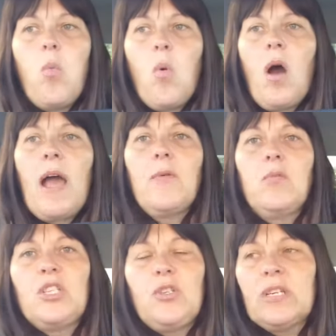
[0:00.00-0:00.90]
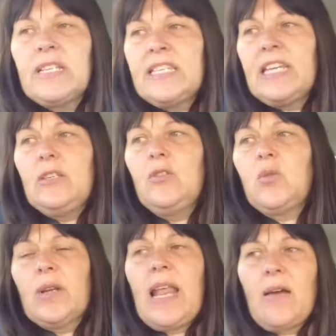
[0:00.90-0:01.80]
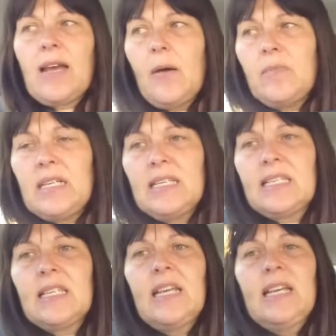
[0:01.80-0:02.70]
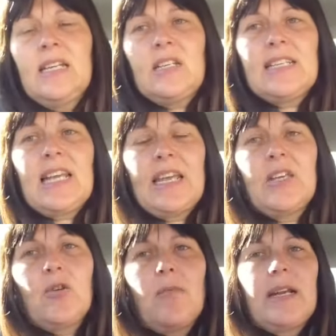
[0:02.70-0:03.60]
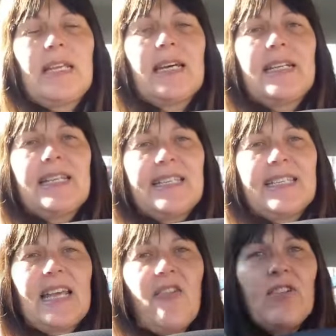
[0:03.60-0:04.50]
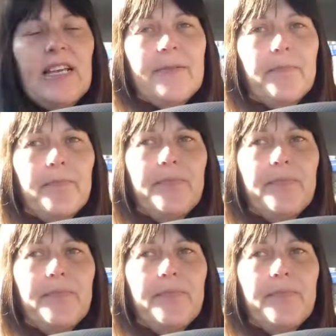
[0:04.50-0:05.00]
why would you continue to allow companies to take your money unnecessarily?